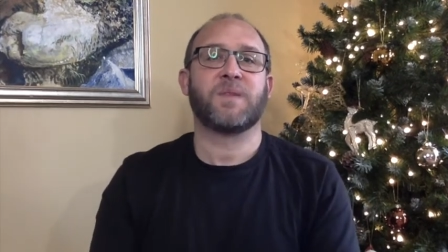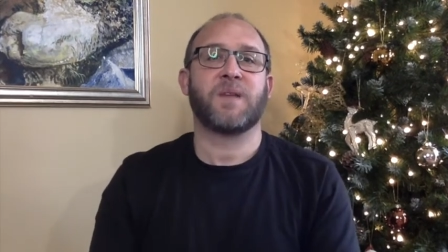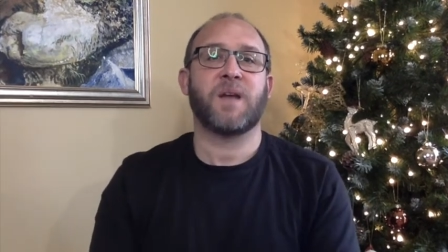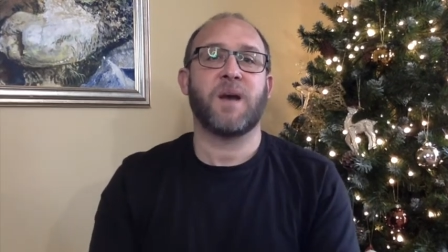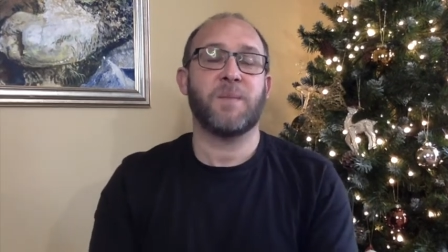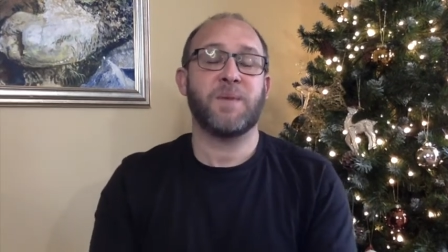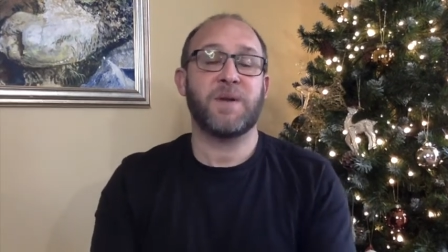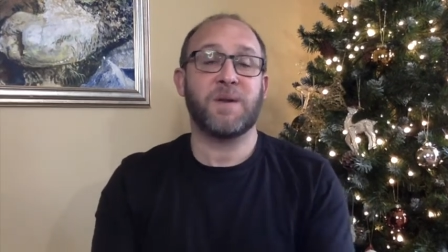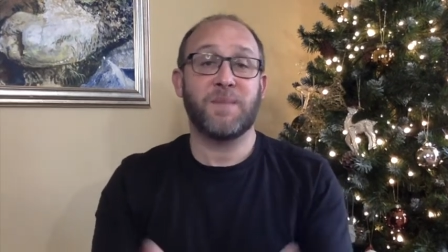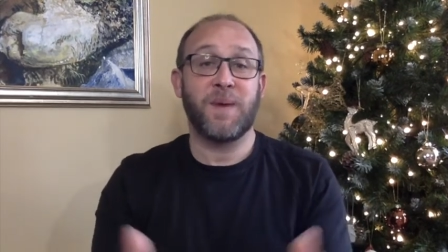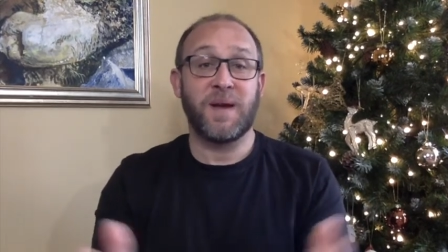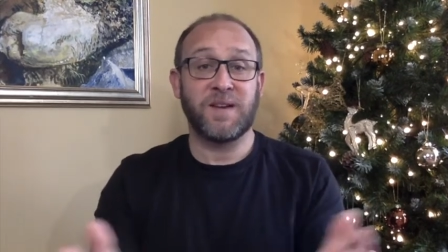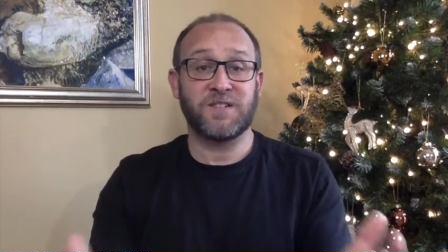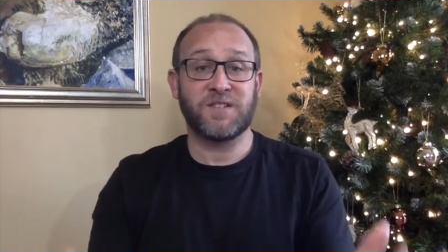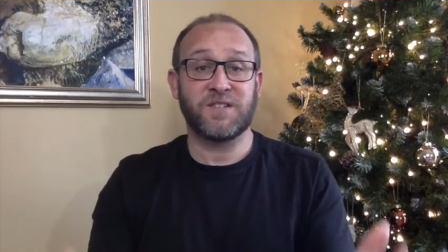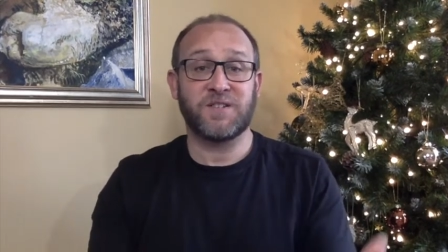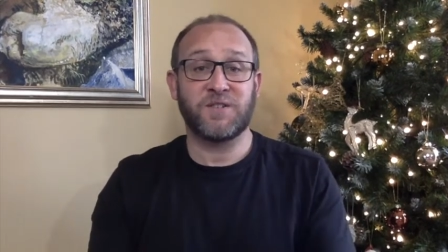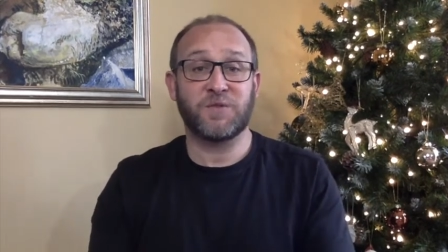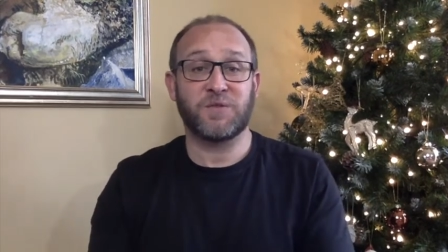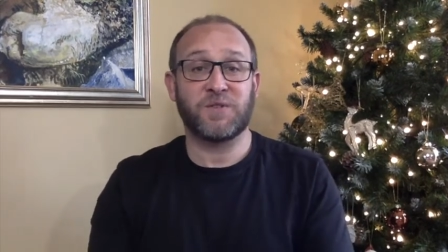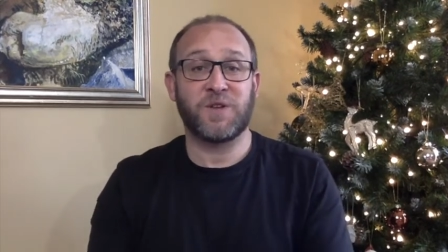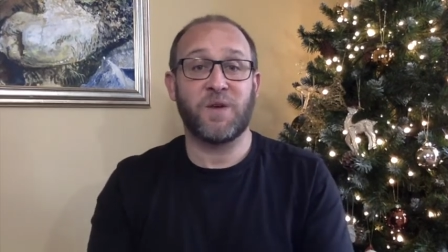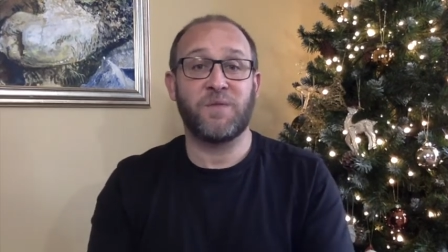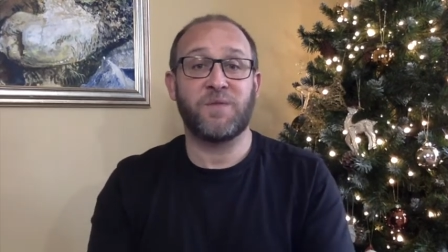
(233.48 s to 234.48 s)
I mean, imagine
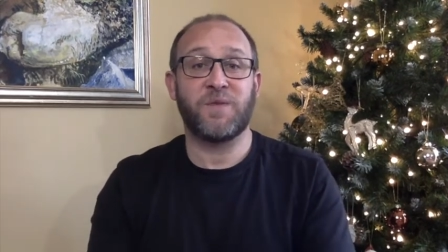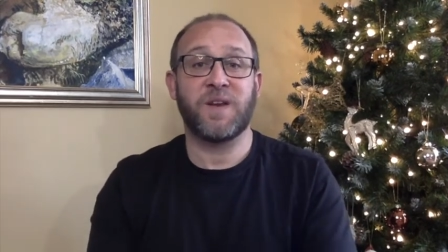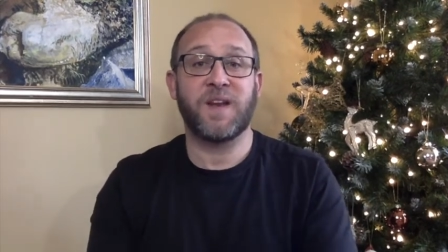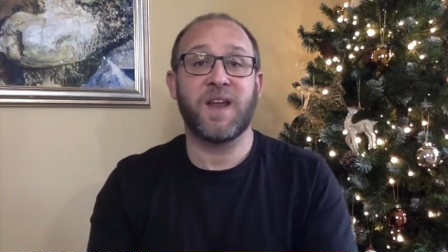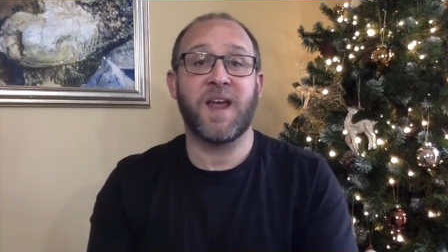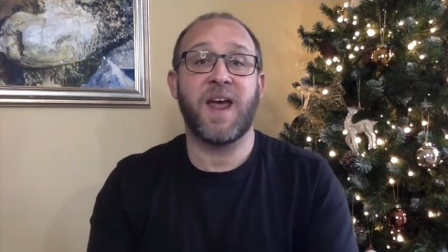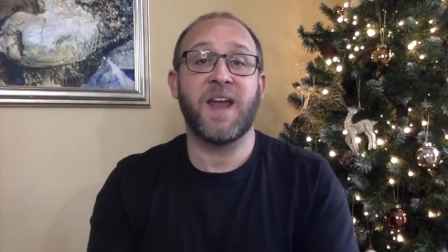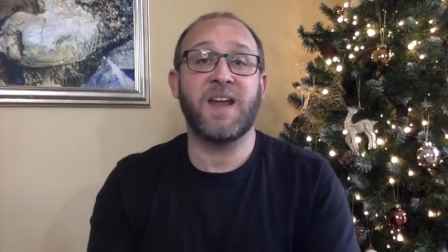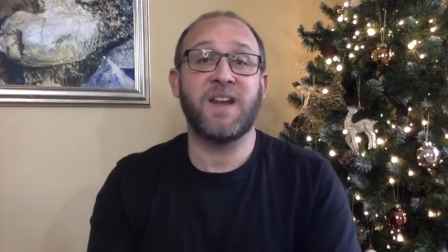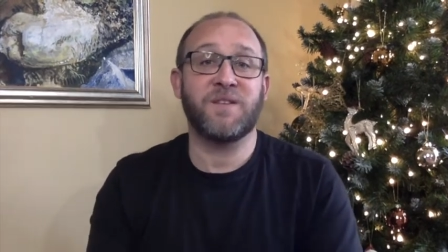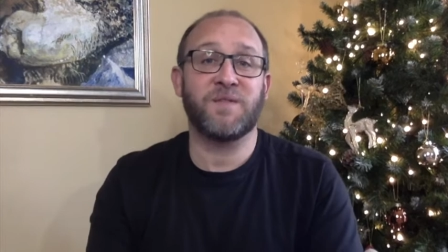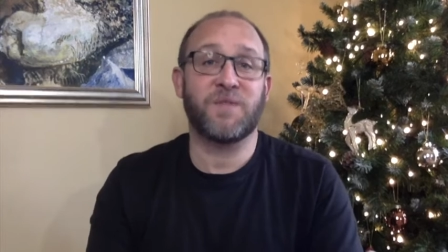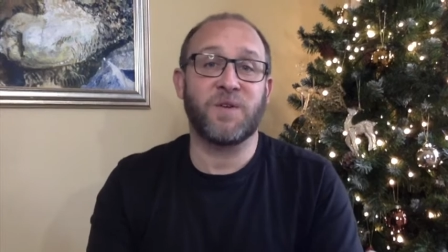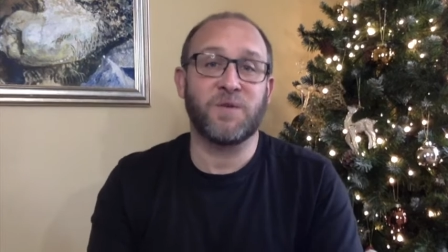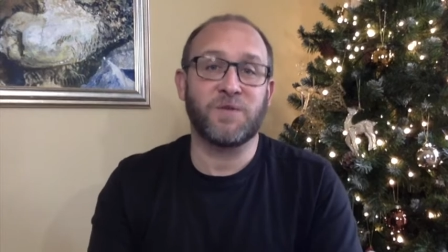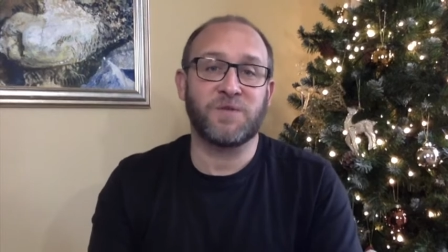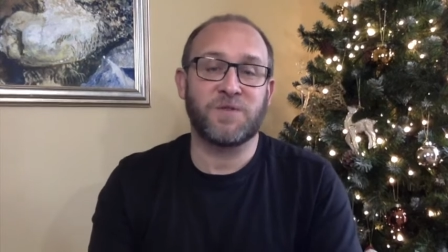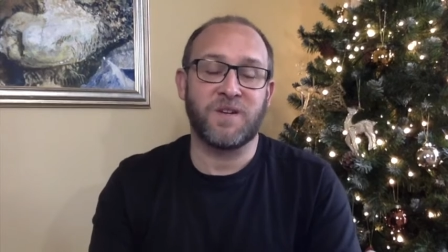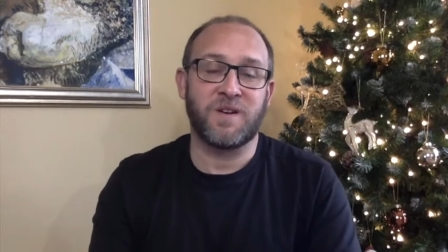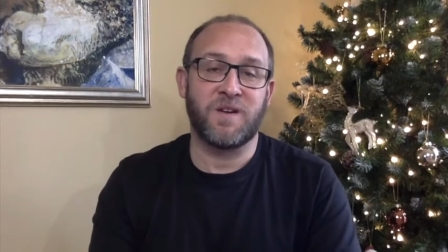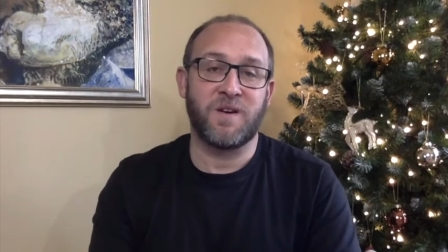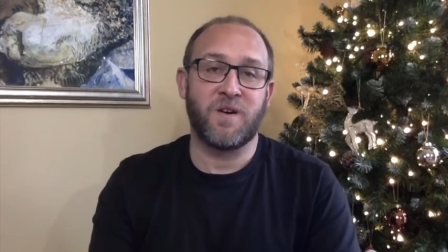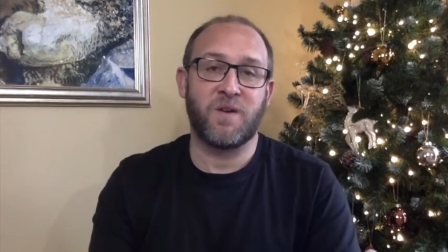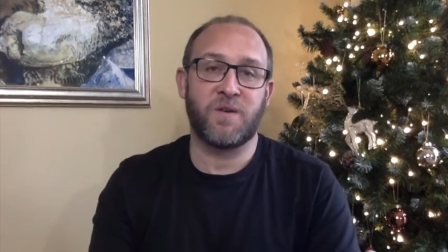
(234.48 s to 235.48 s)
yourself in any of those
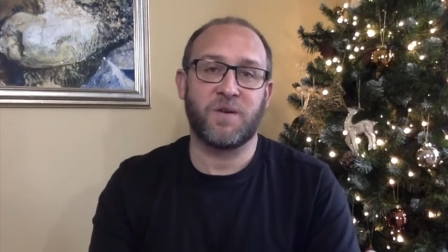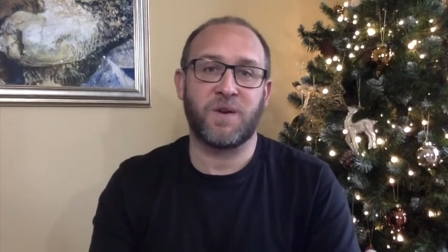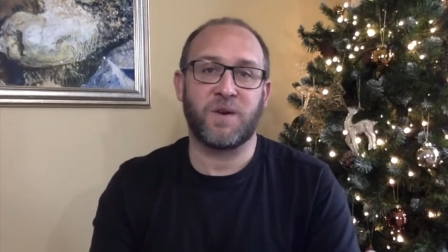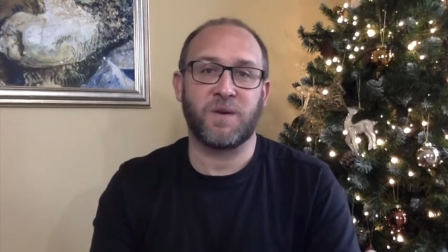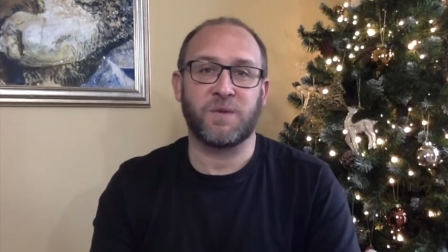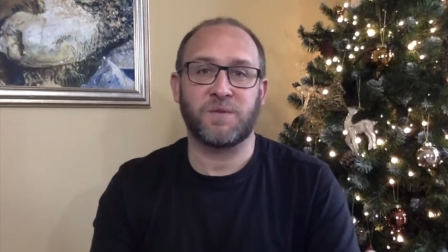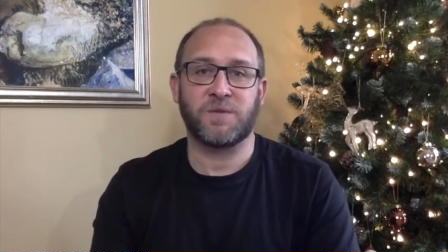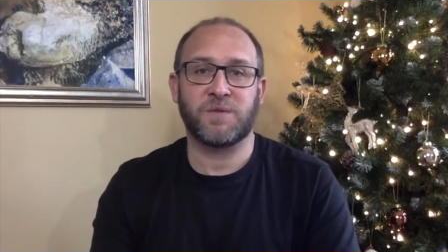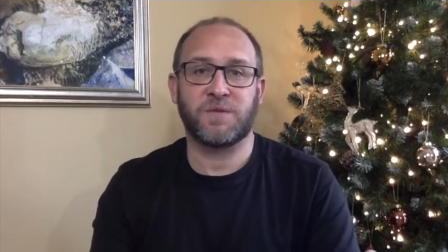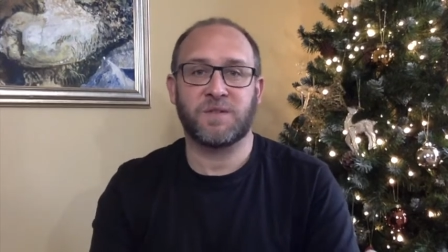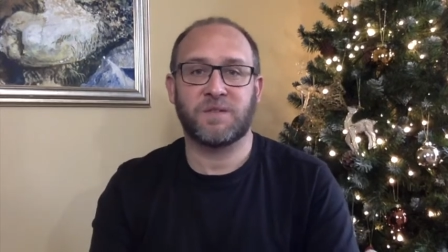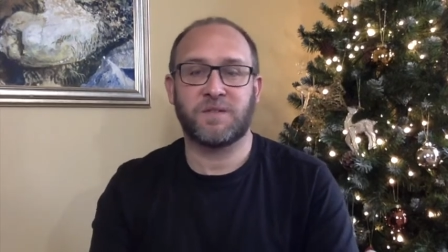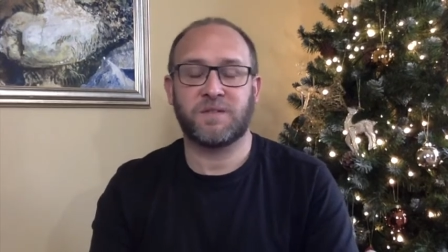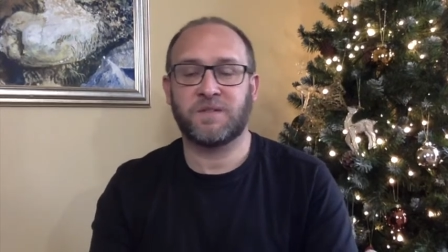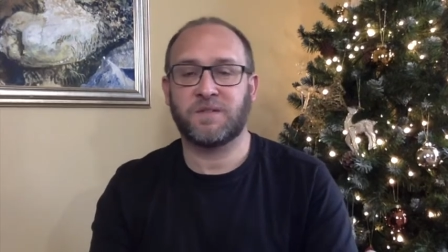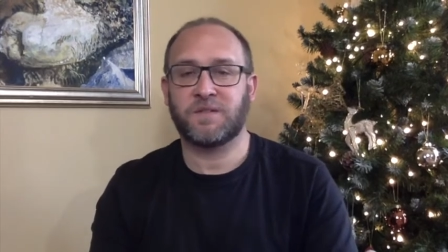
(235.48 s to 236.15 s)
scenarios.